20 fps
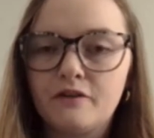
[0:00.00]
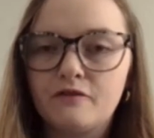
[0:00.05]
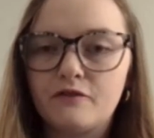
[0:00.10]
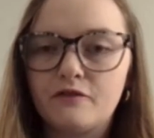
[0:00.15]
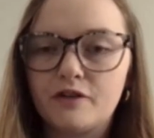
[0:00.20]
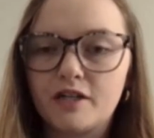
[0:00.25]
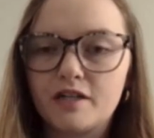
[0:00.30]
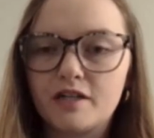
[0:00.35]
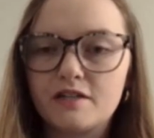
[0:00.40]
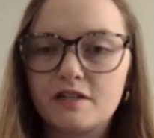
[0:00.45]

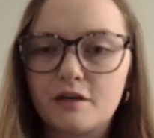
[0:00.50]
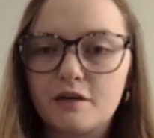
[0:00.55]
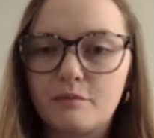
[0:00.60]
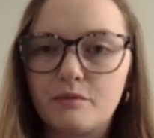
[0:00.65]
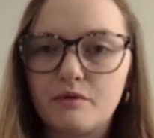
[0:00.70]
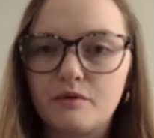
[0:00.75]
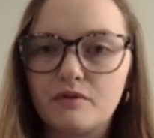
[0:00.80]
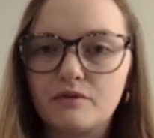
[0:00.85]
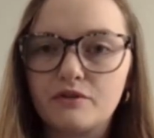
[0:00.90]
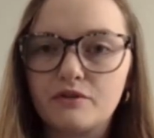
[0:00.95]
For
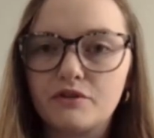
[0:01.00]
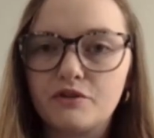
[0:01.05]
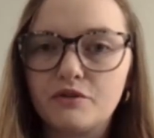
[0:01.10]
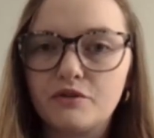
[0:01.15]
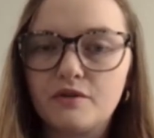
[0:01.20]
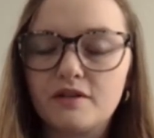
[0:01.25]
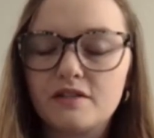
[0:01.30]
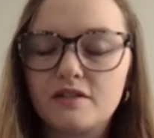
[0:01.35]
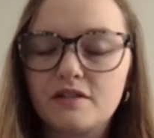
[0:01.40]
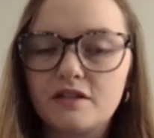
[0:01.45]
example,
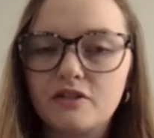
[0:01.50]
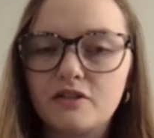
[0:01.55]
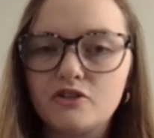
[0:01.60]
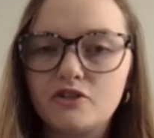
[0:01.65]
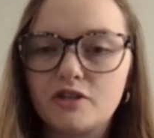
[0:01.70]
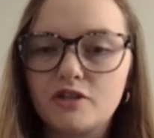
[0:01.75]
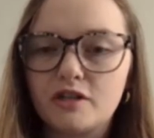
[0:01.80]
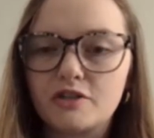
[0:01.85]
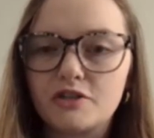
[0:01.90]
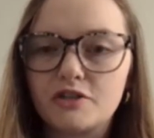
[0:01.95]
you as the
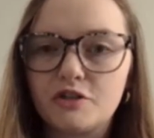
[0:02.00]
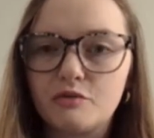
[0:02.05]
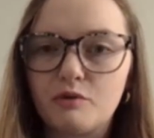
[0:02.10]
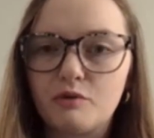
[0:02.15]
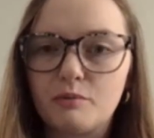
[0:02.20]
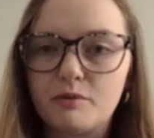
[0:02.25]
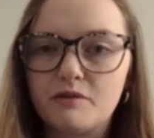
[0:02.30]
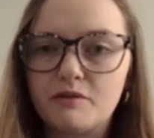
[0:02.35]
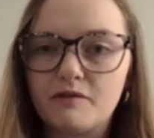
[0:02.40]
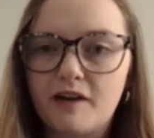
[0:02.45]
instructor
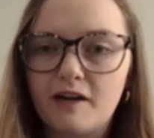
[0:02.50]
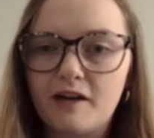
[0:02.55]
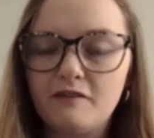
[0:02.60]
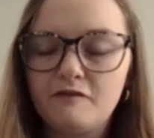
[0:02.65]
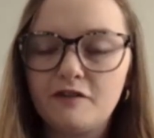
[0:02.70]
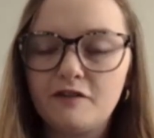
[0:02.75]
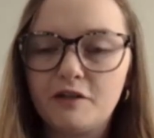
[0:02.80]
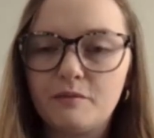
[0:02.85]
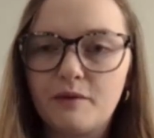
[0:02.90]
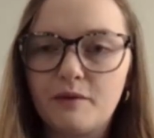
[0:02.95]
will
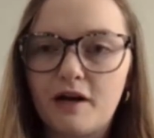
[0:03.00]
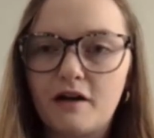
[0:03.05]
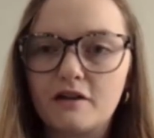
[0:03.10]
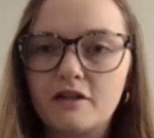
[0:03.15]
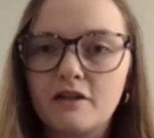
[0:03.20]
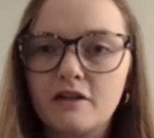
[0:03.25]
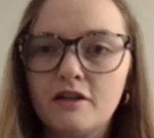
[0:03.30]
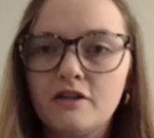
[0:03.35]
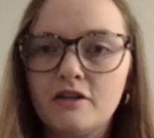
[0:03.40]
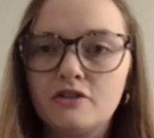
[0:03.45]
provide
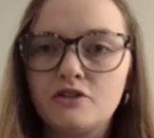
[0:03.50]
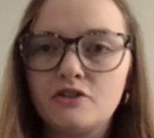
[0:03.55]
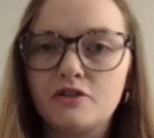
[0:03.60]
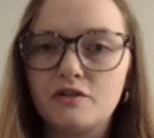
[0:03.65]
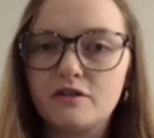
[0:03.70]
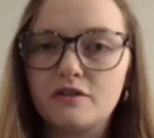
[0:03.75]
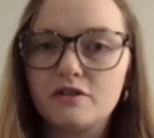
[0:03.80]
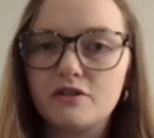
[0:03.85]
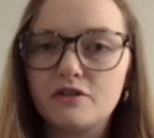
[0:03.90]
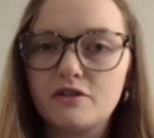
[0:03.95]
feedback
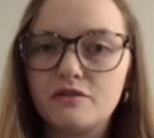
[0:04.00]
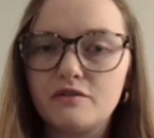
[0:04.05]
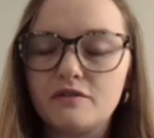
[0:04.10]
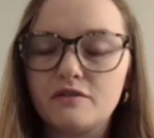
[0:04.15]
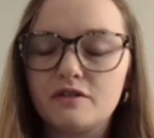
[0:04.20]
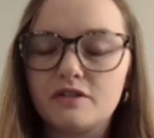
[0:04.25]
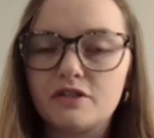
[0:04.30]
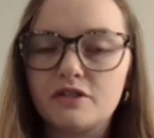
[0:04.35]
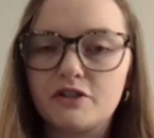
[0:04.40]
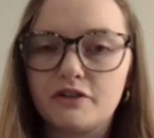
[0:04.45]
to the
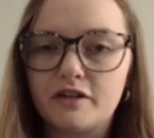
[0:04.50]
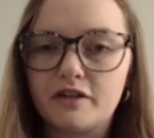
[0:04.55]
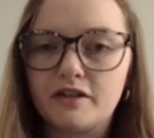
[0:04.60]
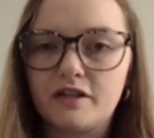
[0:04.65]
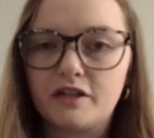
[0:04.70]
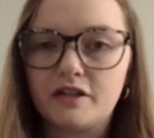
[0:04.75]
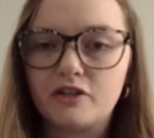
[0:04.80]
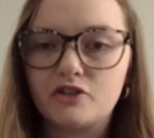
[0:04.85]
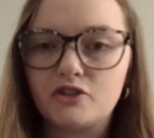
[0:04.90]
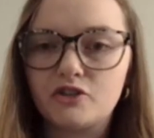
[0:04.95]
students
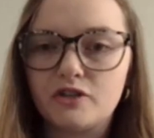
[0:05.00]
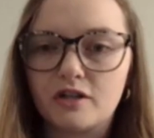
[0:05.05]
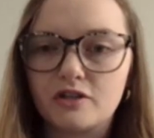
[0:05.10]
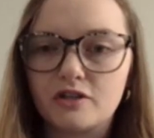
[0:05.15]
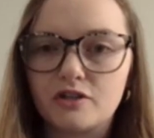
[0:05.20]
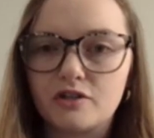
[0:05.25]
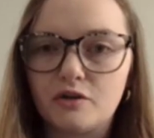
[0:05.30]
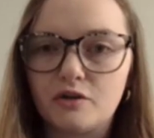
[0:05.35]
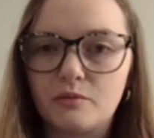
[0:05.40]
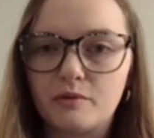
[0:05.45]
during the
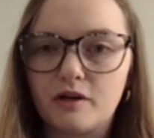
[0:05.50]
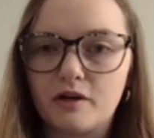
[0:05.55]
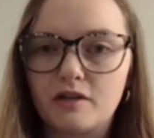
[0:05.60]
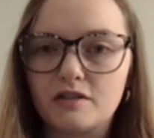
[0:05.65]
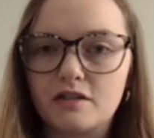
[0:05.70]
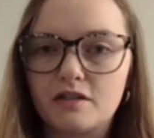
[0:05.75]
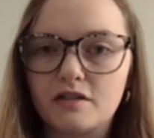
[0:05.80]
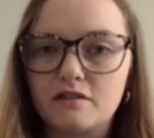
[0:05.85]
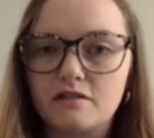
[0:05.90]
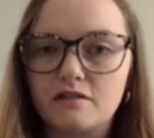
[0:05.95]
instructional
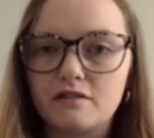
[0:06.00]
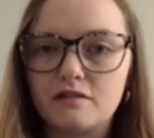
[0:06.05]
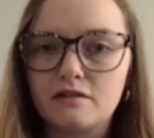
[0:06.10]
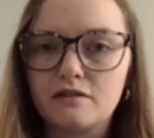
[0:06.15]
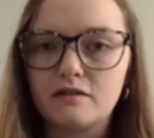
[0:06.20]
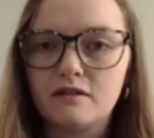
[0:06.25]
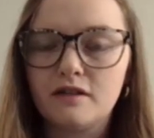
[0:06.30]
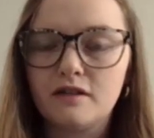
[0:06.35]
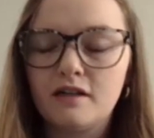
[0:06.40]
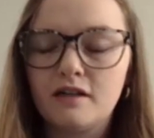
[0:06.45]
process.
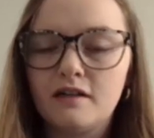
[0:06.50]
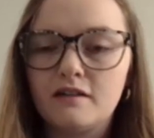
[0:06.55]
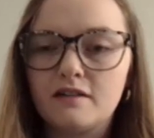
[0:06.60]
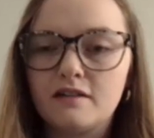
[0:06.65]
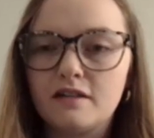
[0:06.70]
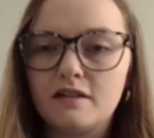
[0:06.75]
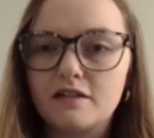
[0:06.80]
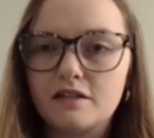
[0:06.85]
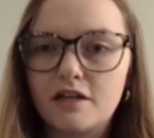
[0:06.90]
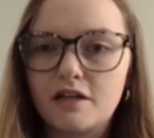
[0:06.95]

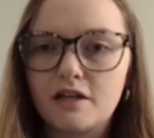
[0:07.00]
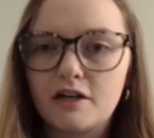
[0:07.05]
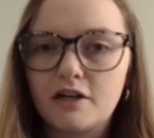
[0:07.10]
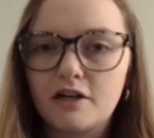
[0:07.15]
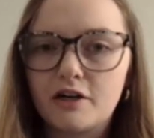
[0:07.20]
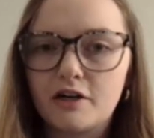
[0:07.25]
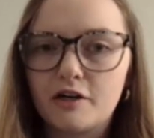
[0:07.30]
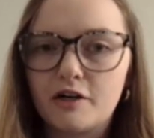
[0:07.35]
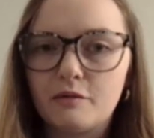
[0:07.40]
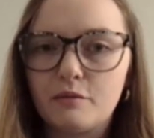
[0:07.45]
This can
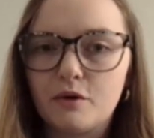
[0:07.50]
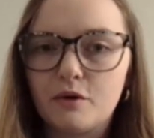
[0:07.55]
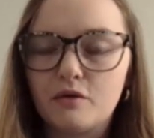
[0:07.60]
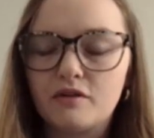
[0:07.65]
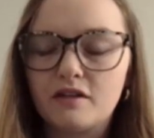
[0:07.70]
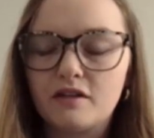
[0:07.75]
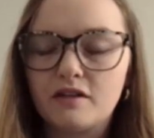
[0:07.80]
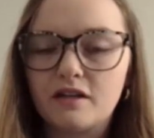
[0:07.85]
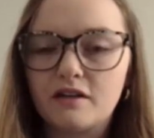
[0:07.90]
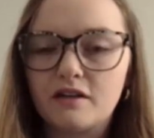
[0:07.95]
occur
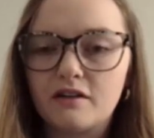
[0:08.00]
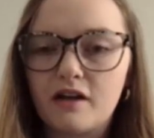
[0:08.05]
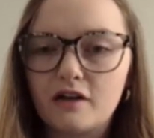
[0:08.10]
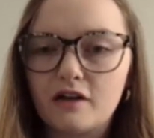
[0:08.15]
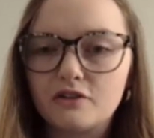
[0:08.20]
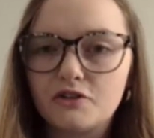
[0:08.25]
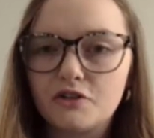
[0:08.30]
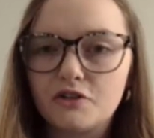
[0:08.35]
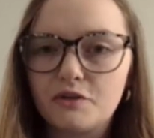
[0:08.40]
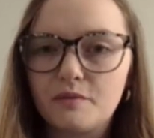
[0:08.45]
both in the
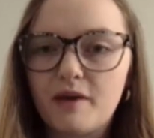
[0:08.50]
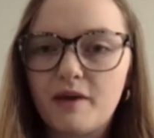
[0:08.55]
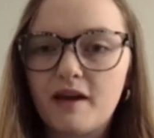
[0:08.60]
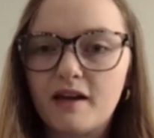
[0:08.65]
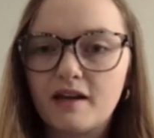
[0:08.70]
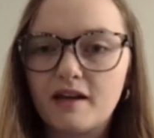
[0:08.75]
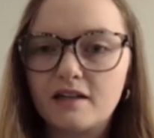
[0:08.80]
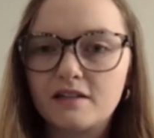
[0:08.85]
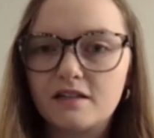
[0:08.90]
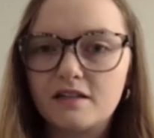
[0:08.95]
classroom
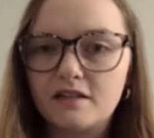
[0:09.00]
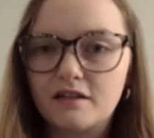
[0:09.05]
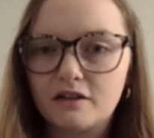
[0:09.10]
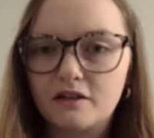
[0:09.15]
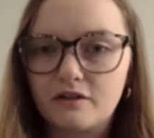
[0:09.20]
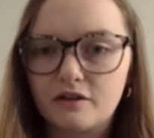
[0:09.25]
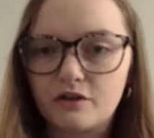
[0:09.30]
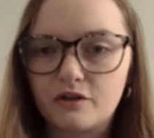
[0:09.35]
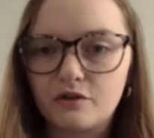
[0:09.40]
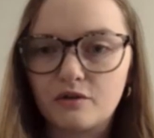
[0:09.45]
and in
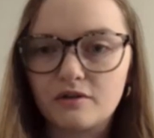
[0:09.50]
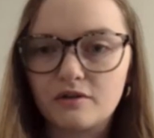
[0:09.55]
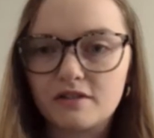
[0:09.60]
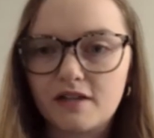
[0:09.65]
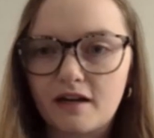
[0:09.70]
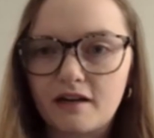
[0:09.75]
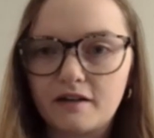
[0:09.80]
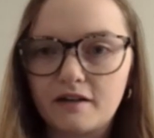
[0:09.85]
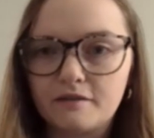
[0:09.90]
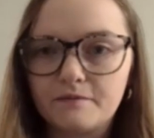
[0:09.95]
the clinical
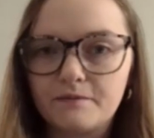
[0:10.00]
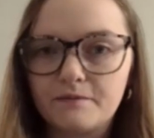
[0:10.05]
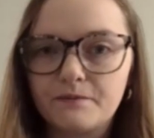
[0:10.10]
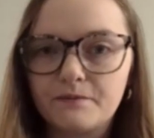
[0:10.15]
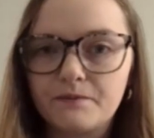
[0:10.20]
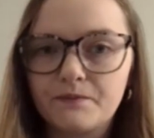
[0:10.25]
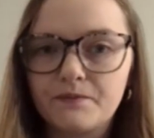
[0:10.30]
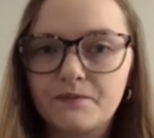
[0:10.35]
setting.